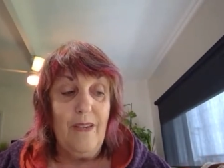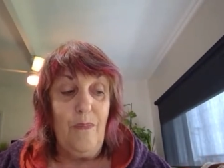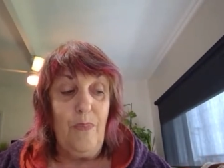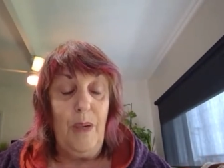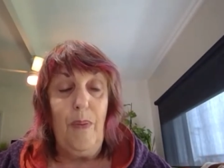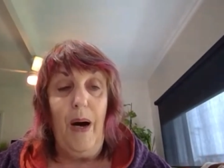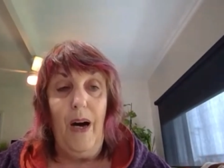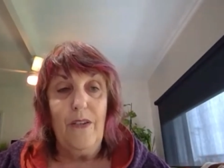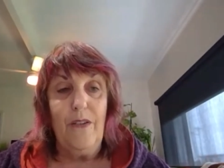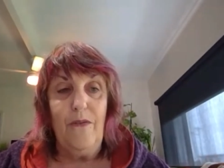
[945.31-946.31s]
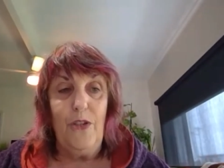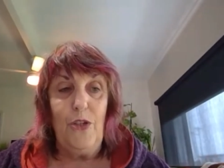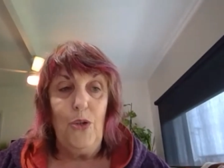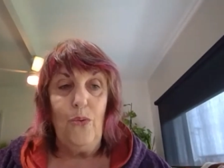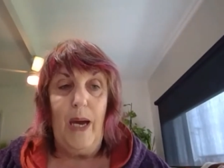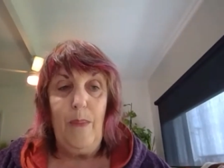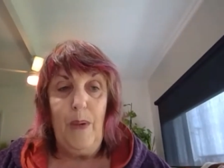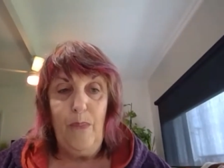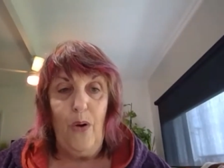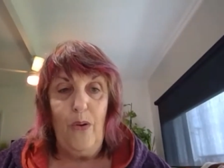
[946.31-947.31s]
be a part of the dual
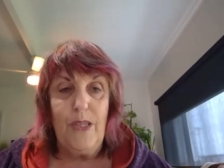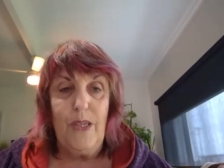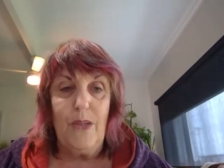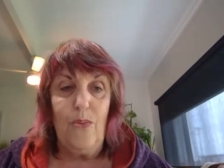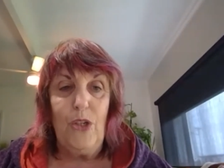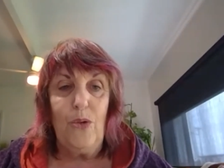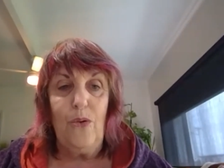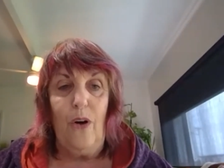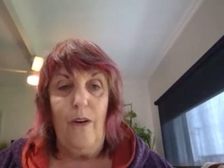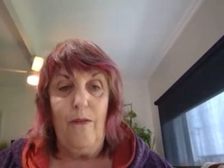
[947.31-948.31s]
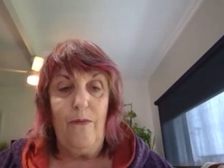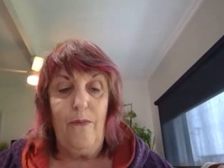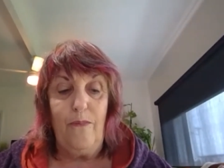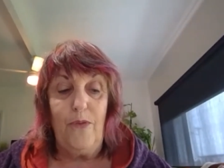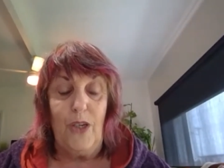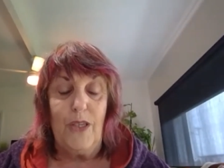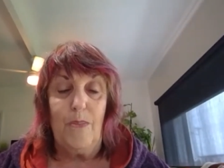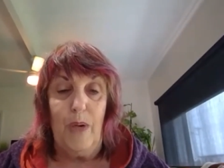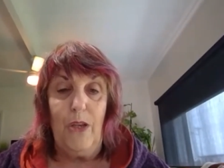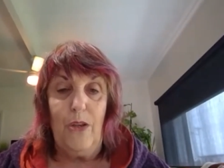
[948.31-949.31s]
naming process, which I've
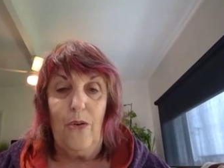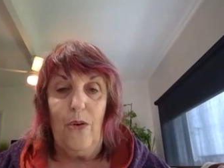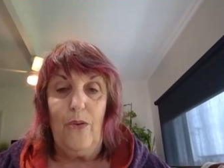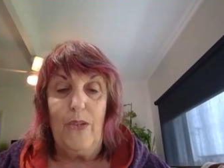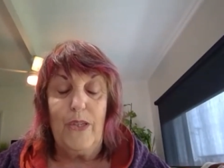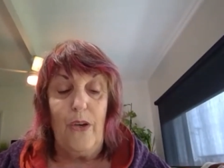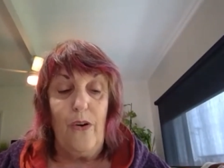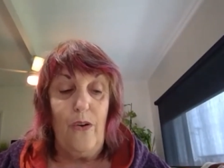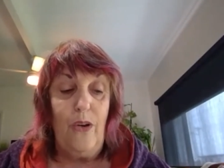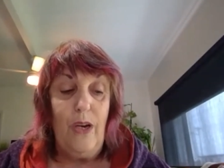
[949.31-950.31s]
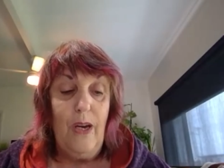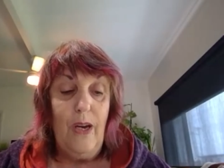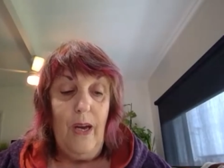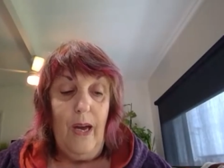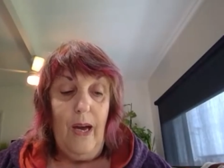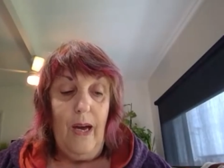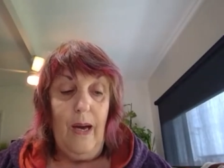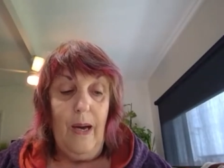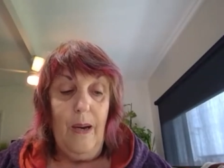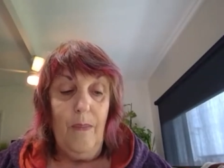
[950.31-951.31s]
just been through. So
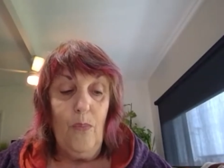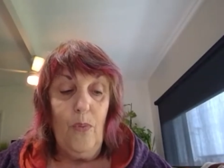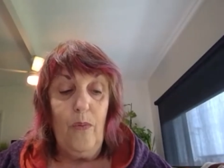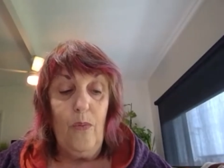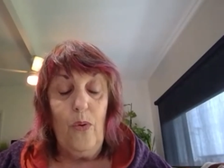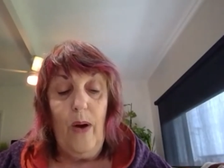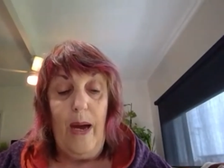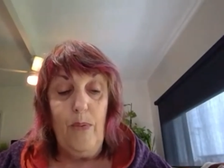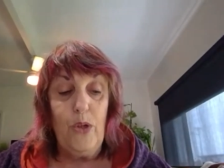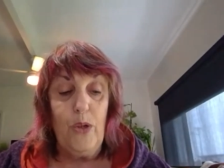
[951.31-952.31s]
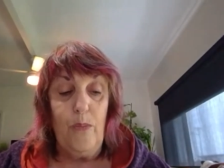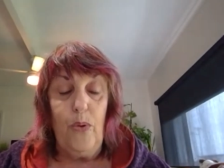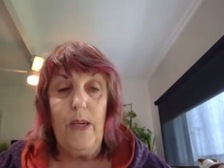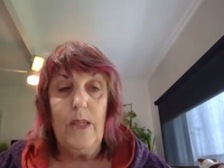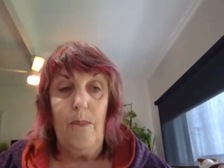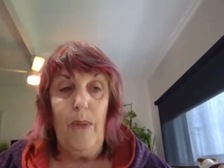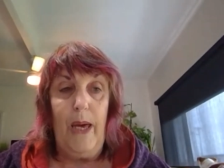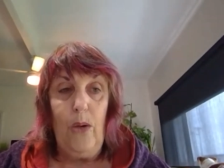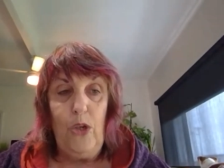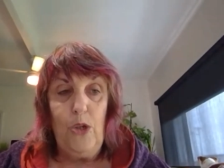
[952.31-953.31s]
we're able to bring some
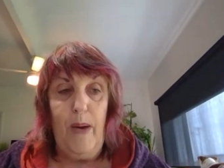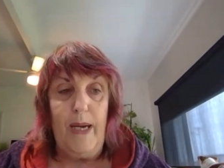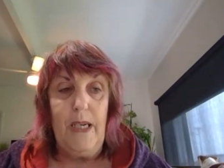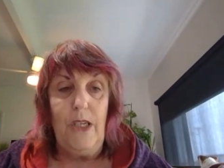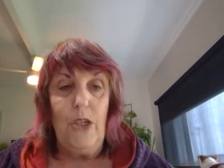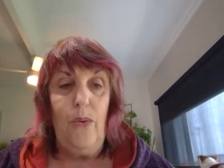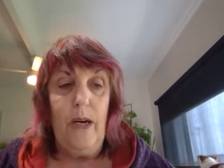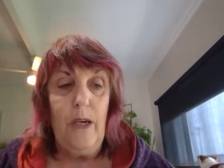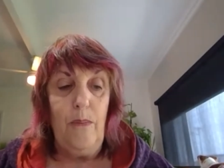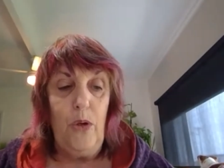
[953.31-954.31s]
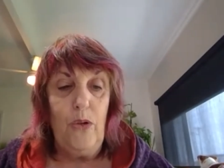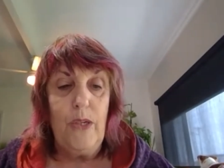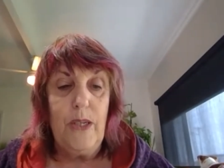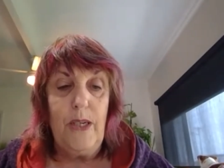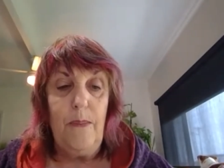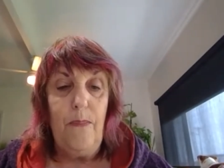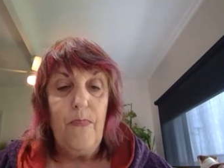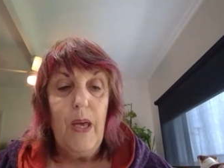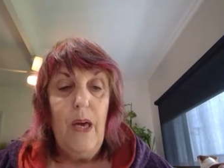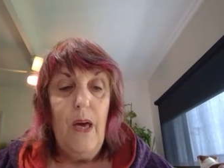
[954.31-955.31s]
language back into our community.
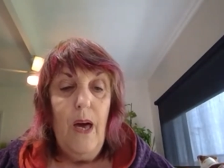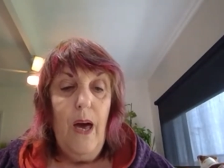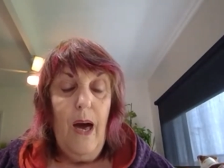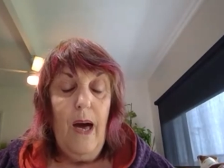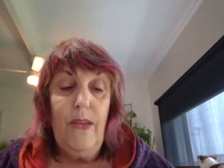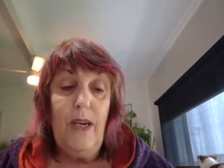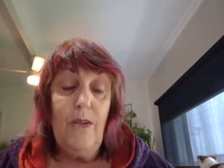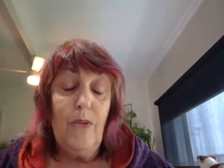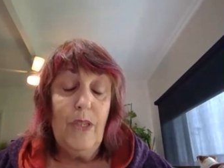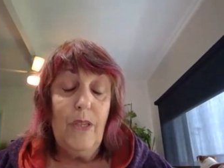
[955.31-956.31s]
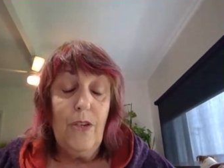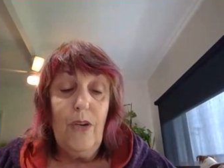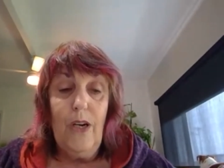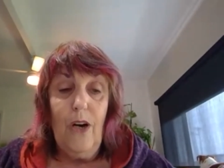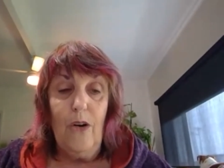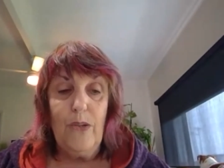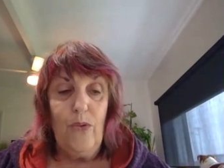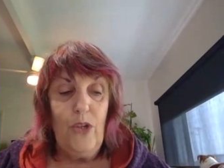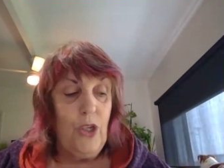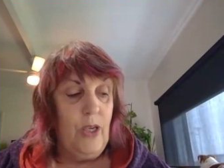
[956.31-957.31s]
And then it was the 3 goals were
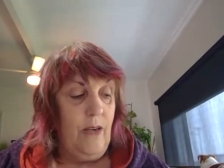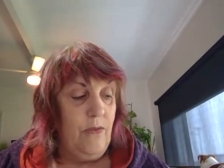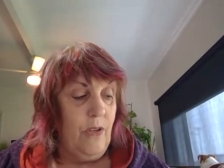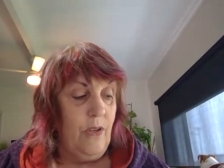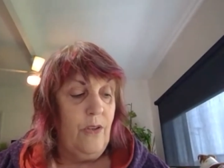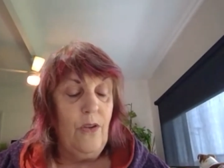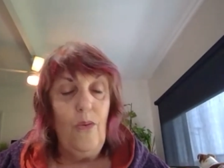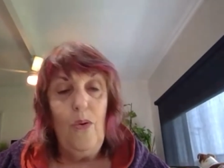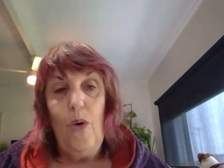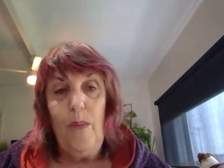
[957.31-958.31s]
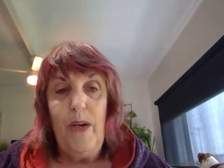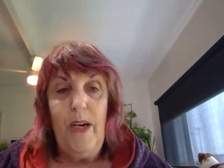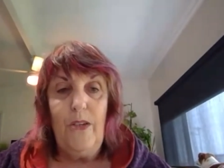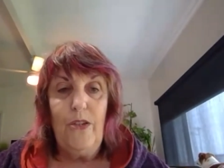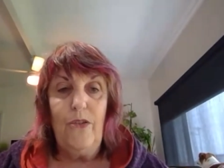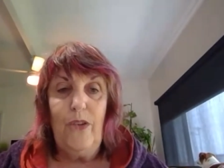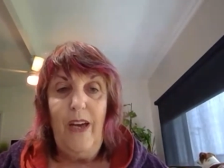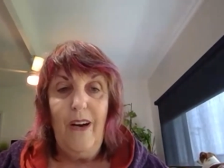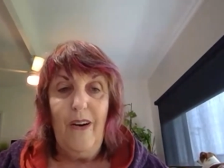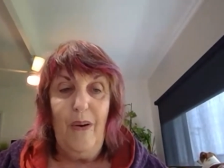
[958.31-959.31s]
achieved, and I thought, well, what am I going to do
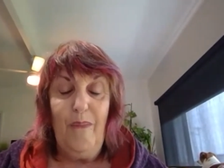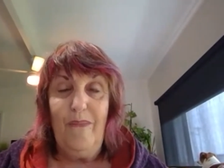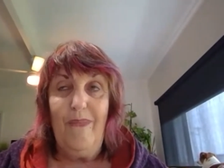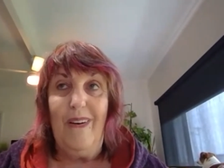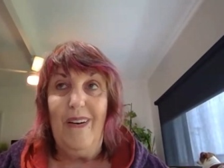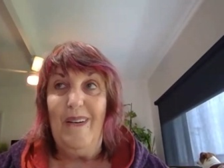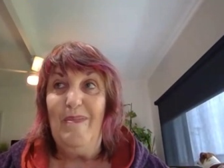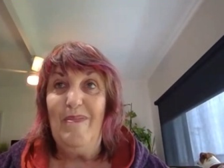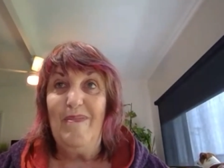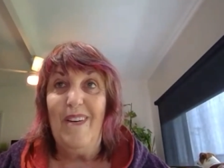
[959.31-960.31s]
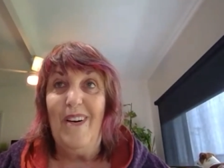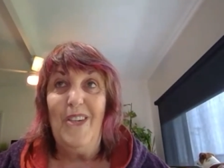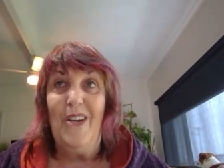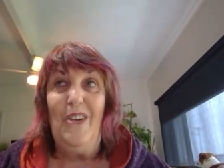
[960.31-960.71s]
now? I don't